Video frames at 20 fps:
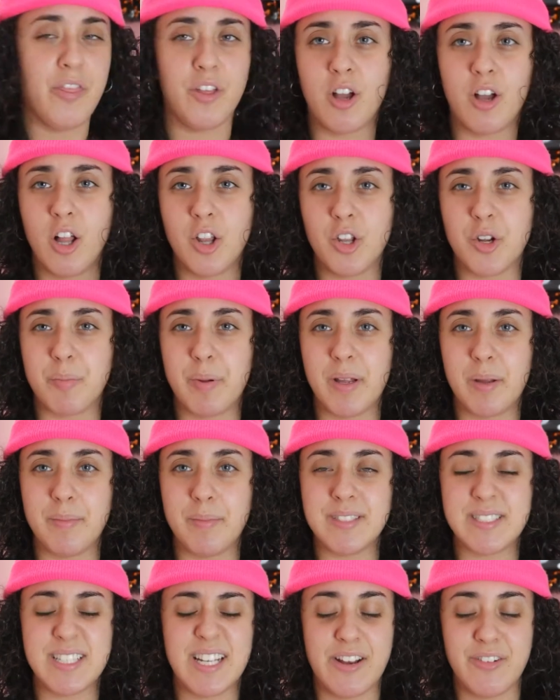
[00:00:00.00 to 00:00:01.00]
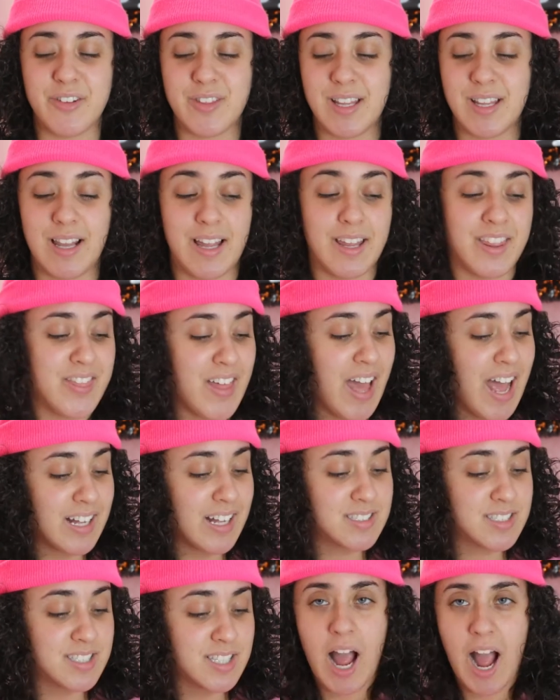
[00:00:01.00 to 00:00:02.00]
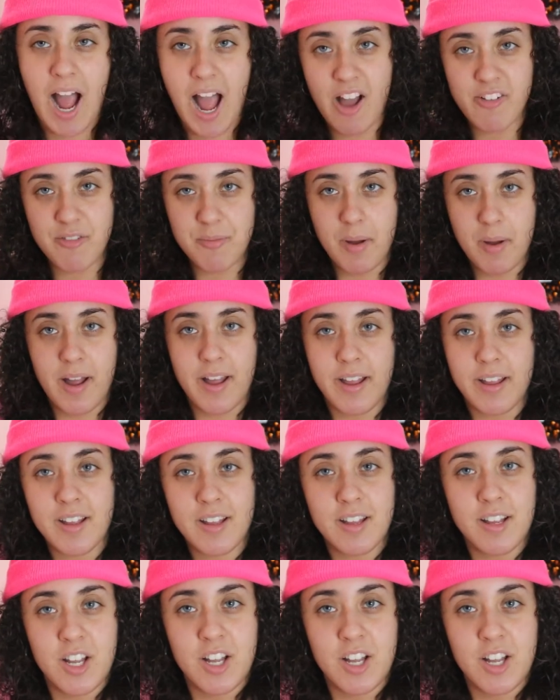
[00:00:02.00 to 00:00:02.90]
the color pigments and everything like that. I have my